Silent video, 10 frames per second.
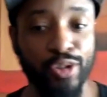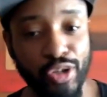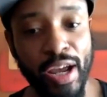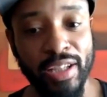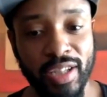
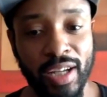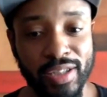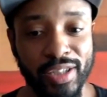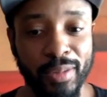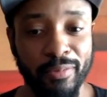track
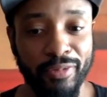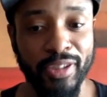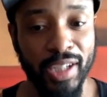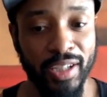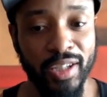scholarship for
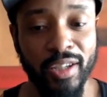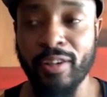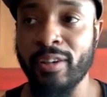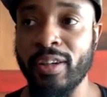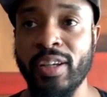another
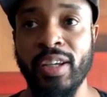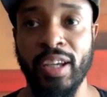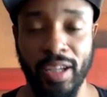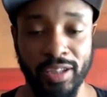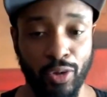year
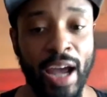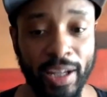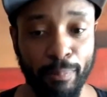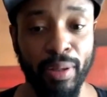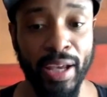so I
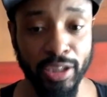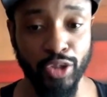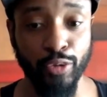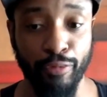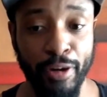can play as a
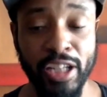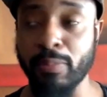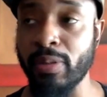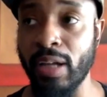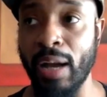true
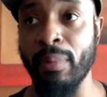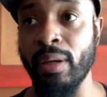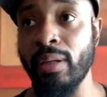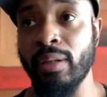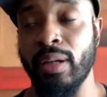freshman. I
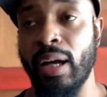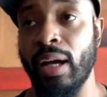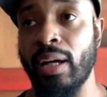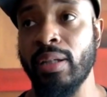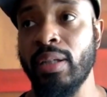mean, I
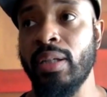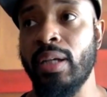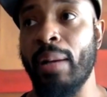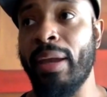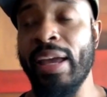
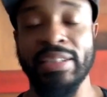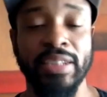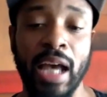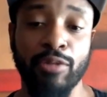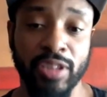can't
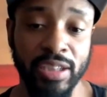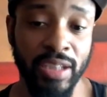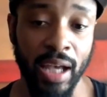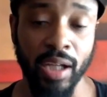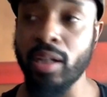say I was just
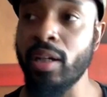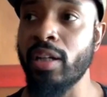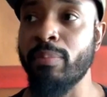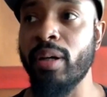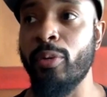that
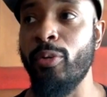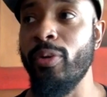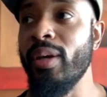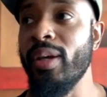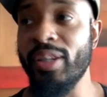good, but we
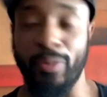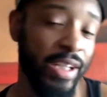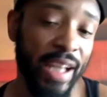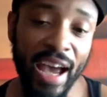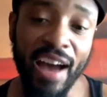
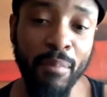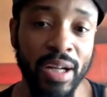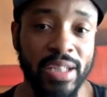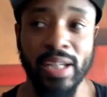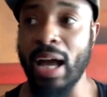didn't have
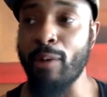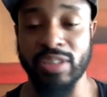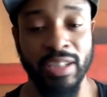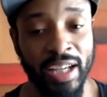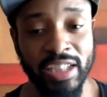much, and I was
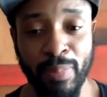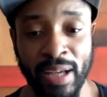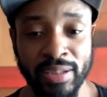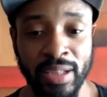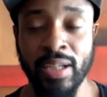the next
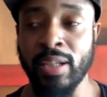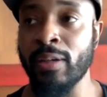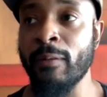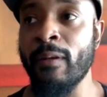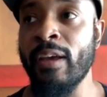best thing.
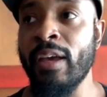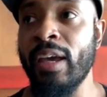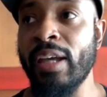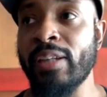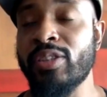
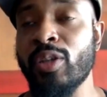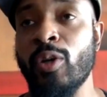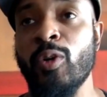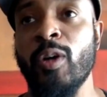And so,